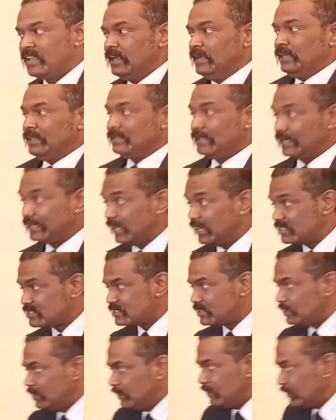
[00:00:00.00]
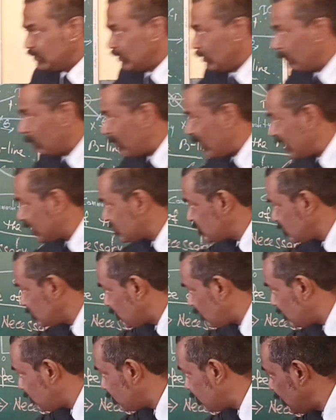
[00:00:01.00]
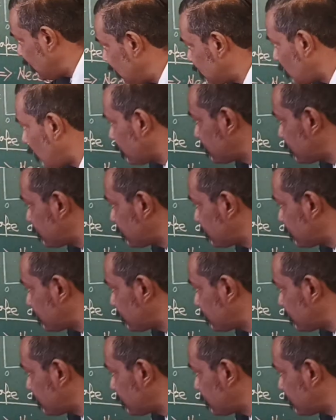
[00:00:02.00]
That is, the marginal rate of